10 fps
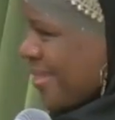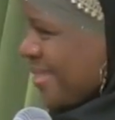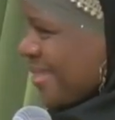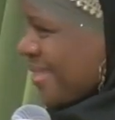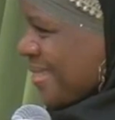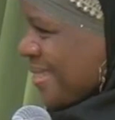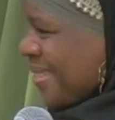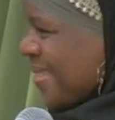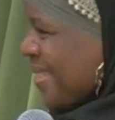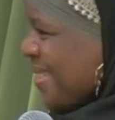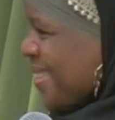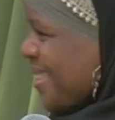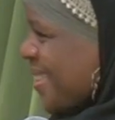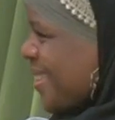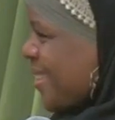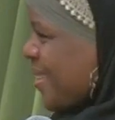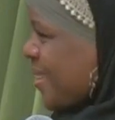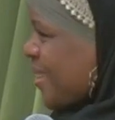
Nothing is said.